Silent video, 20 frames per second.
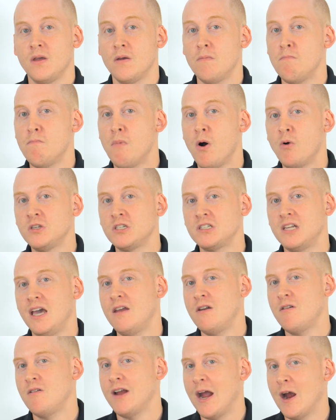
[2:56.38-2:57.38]
Most
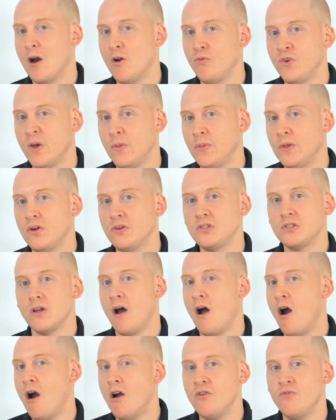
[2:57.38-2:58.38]
standard air filters
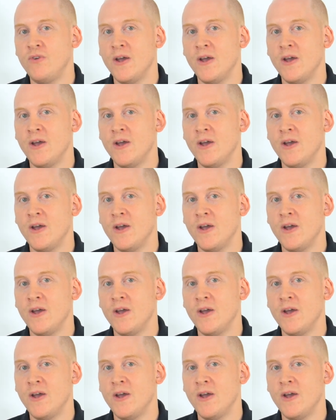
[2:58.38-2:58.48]
aren't